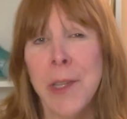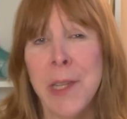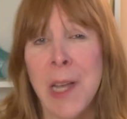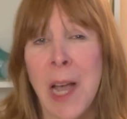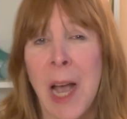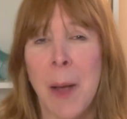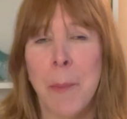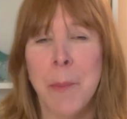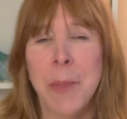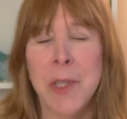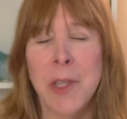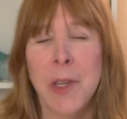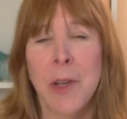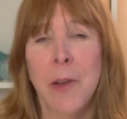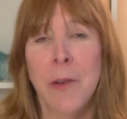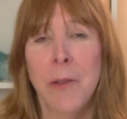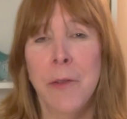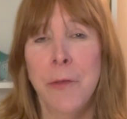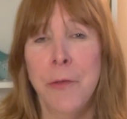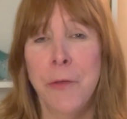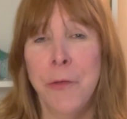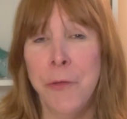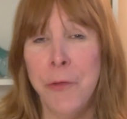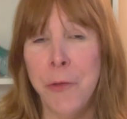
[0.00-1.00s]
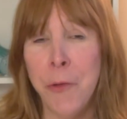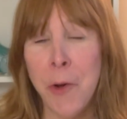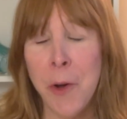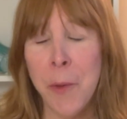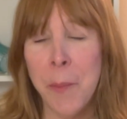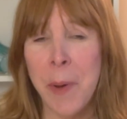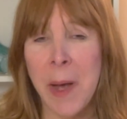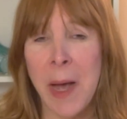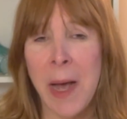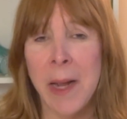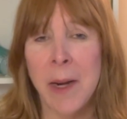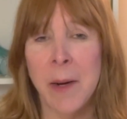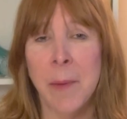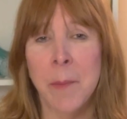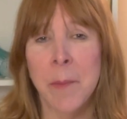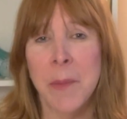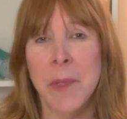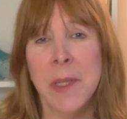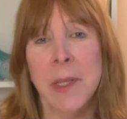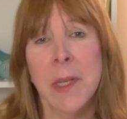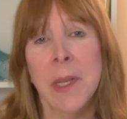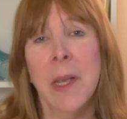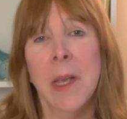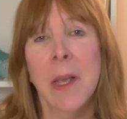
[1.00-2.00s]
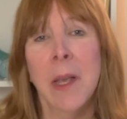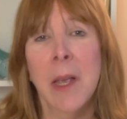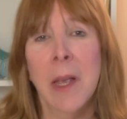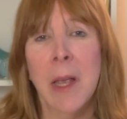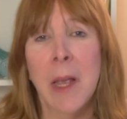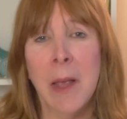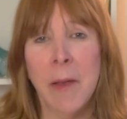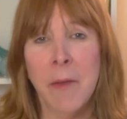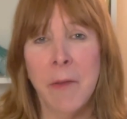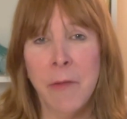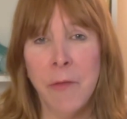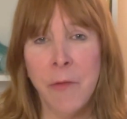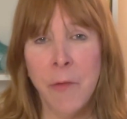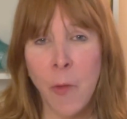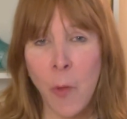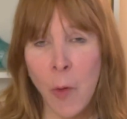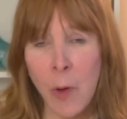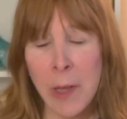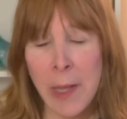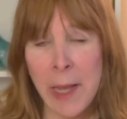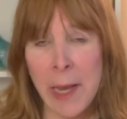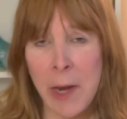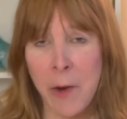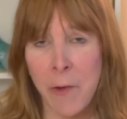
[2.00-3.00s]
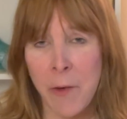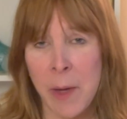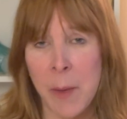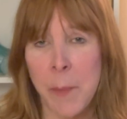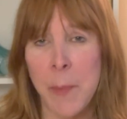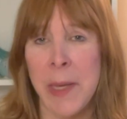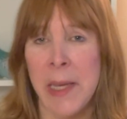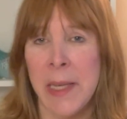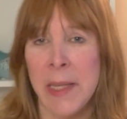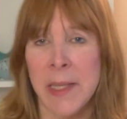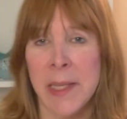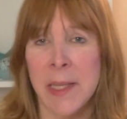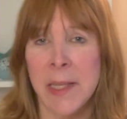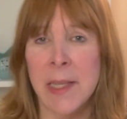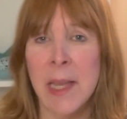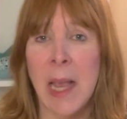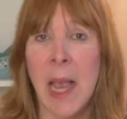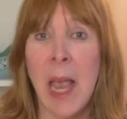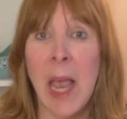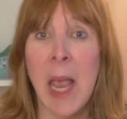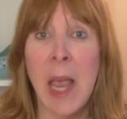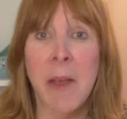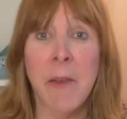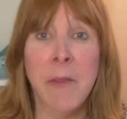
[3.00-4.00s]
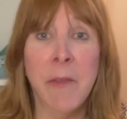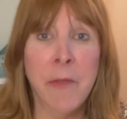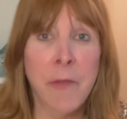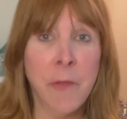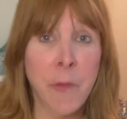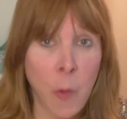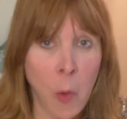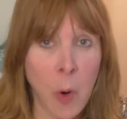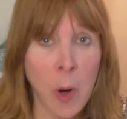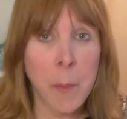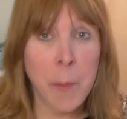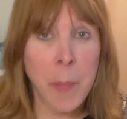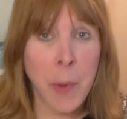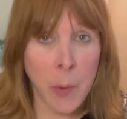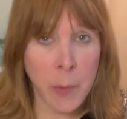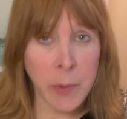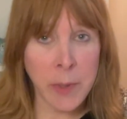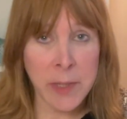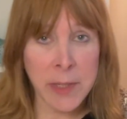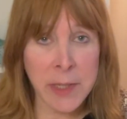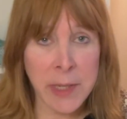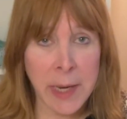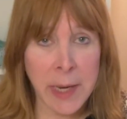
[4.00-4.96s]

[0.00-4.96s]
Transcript: tops, 4 bottoms, 4 layering pieces, and 4 bonus